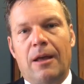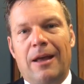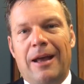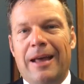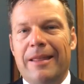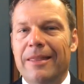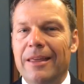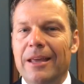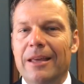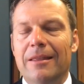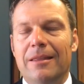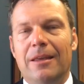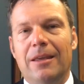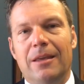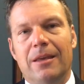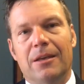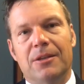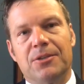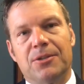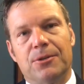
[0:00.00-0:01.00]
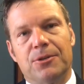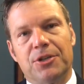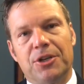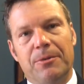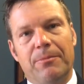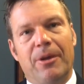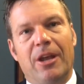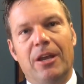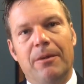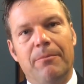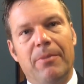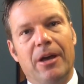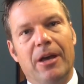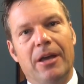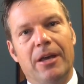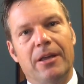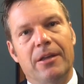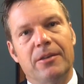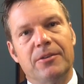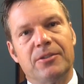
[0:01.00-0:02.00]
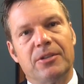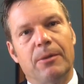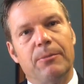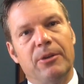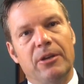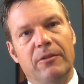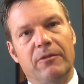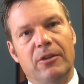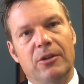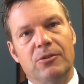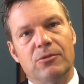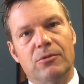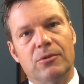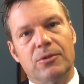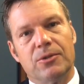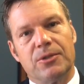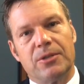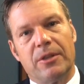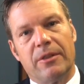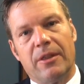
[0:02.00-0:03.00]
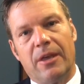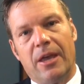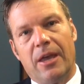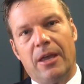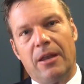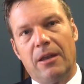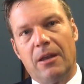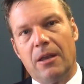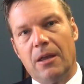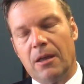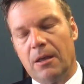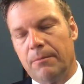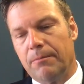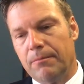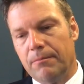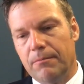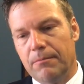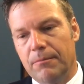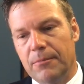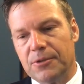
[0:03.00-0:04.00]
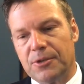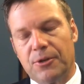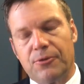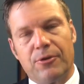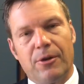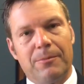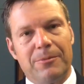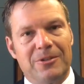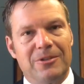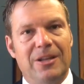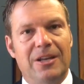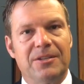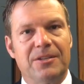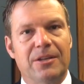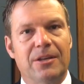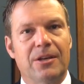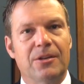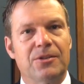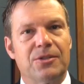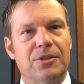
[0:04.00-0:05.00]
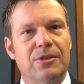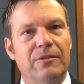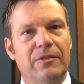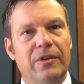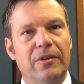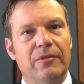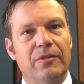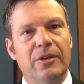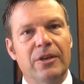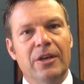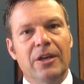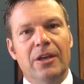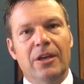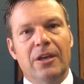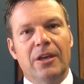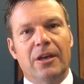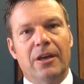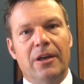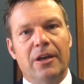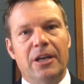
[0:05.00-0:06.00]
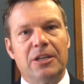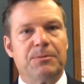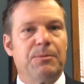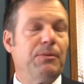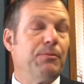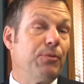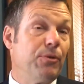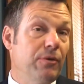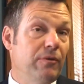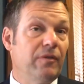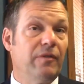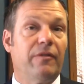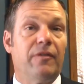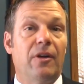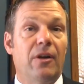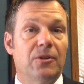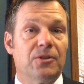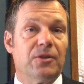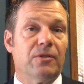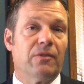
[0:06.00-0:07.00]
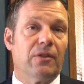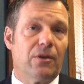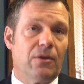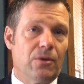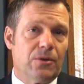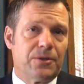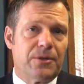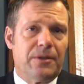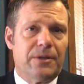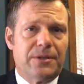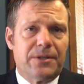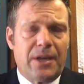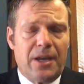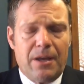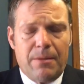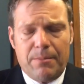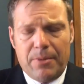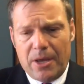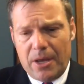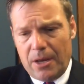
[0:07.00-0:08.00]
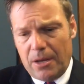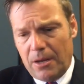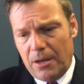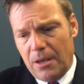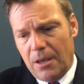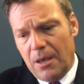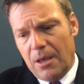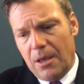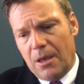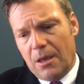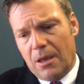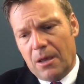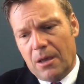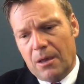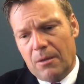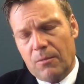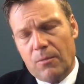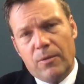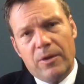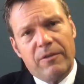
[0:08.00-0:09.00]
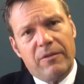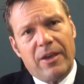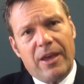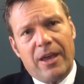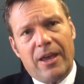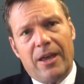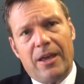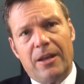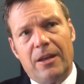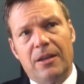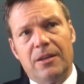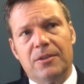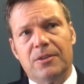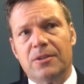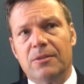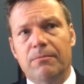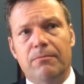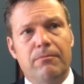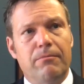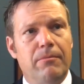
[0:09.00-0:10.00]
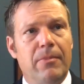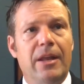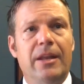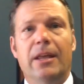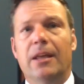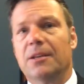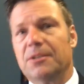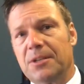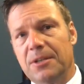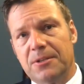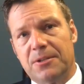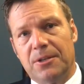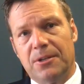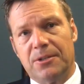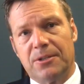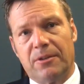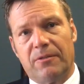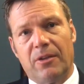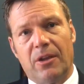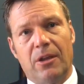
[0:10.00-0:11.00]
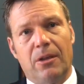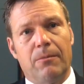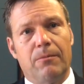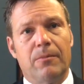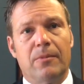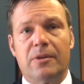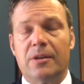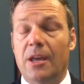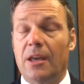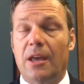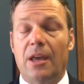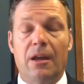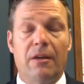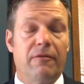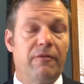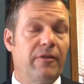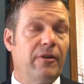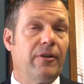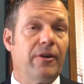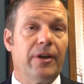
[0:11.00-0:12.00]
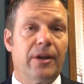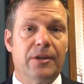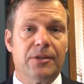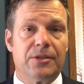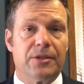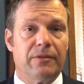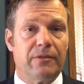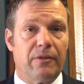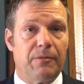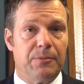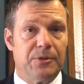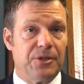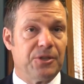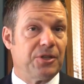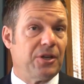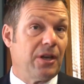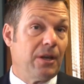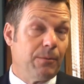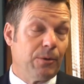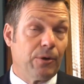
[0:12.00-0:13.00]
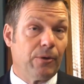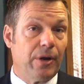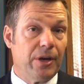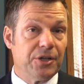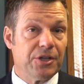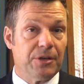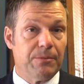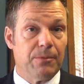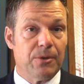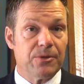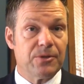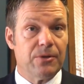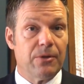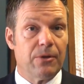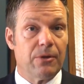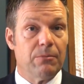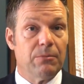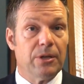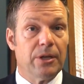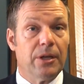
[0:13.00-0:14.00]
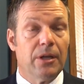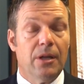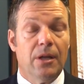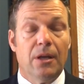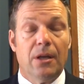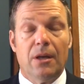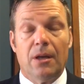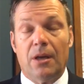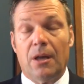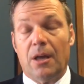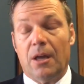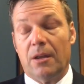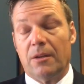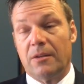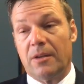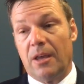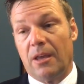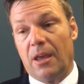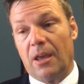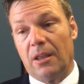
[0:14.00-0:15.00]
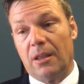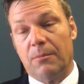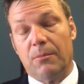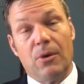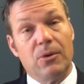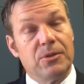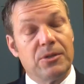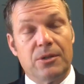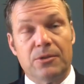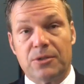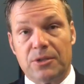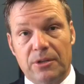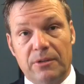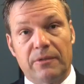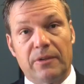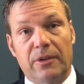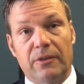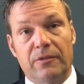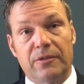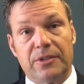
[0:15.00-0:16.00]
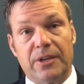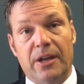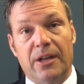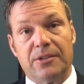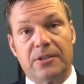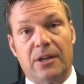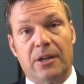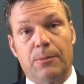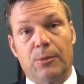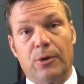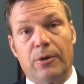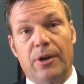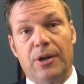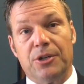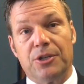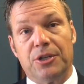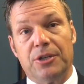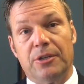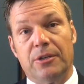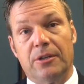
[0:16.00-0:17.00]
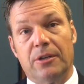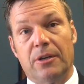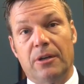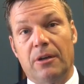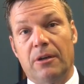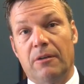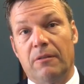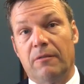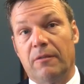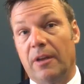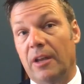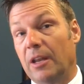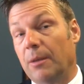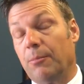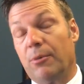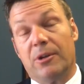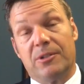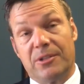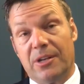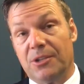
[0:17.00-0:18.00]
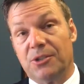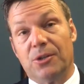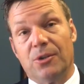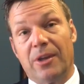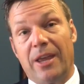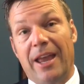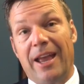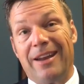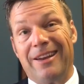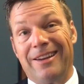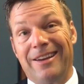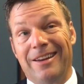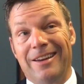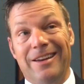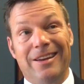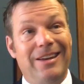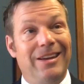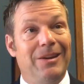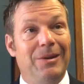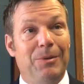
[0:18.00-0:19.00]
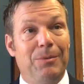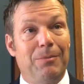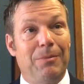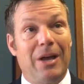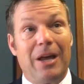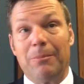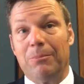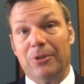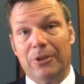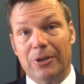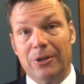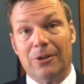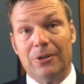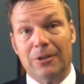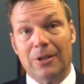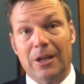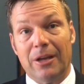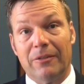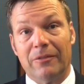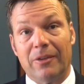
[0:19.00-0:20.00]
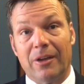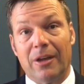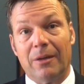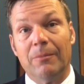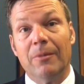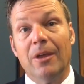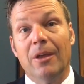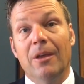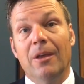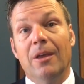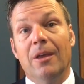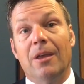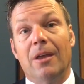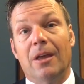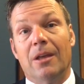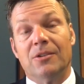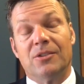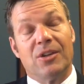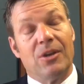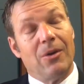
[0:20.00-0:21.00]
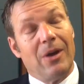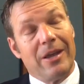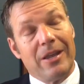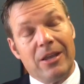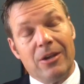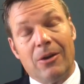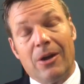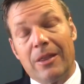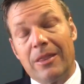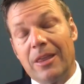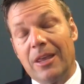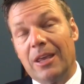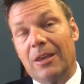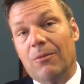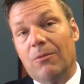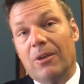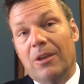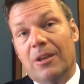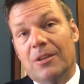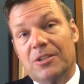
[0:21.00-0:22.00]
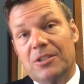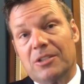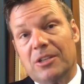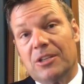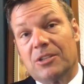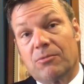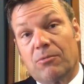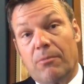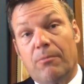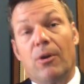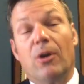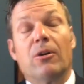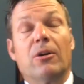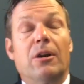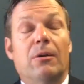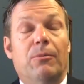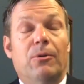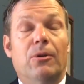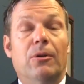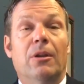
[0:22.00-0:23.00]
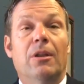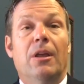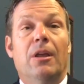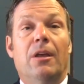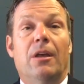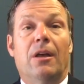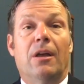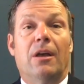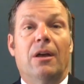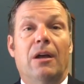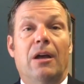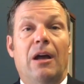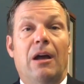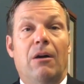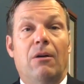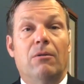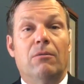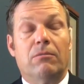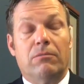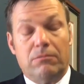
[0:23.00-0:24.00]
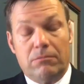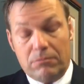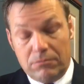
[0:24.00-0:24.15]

I think the assertion made by some individuals that uh, Mr. Trump is less than conservative uh, has been proven false over the course of this campaign. Uh, we've had many instances of him taking a very conservative position, immigration most notably, uh, taking the most conservative stance on immigration of any presidential candidate in my political lifetime. And so I, you know, I think it's it's remarkable uh, how